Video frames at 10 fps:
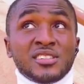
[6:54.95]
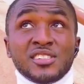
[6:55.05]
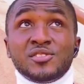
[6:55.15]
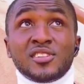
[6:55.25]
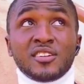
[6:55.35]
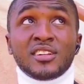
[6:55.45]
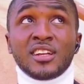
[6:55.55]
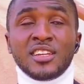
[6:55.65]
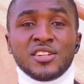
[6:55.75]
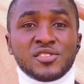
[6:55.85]
Since
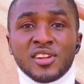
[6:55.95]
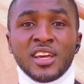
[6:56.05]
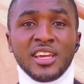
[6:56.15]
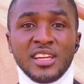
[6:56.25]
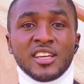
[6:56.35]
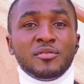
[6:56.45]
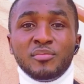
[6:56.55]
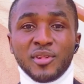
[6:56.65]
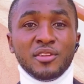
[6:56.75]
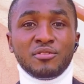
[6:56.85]
2010, 2008, I've been
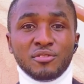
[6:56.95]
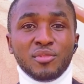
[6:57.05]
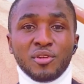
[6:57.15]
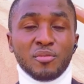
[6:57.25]
playing football.